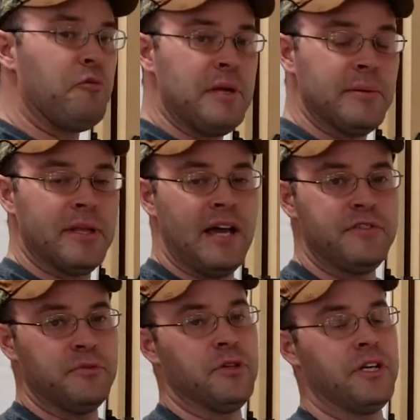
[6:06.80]
people have
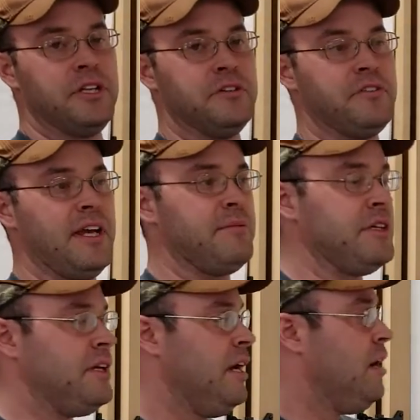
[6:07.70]
to work in your
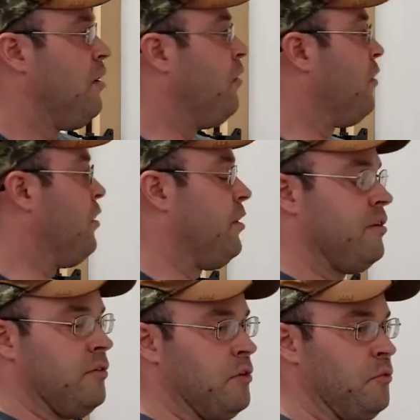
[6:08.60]
family, or
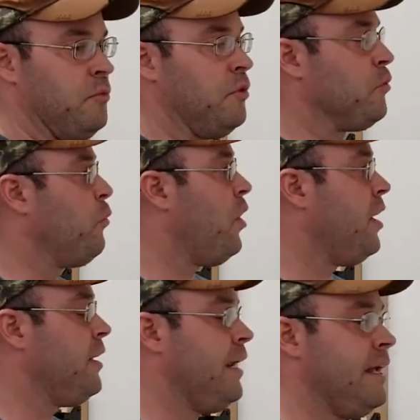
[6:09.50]

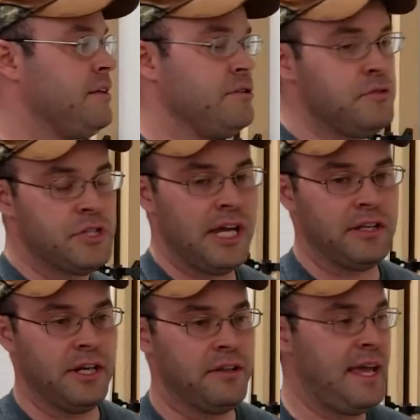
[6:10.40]
one, and do
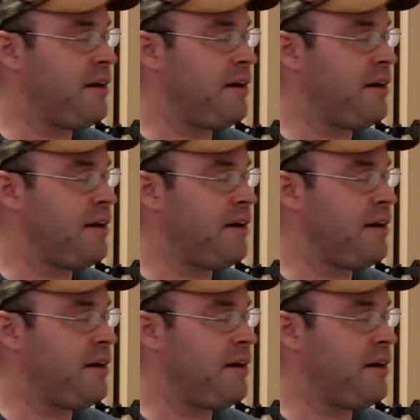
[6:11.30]
childcare that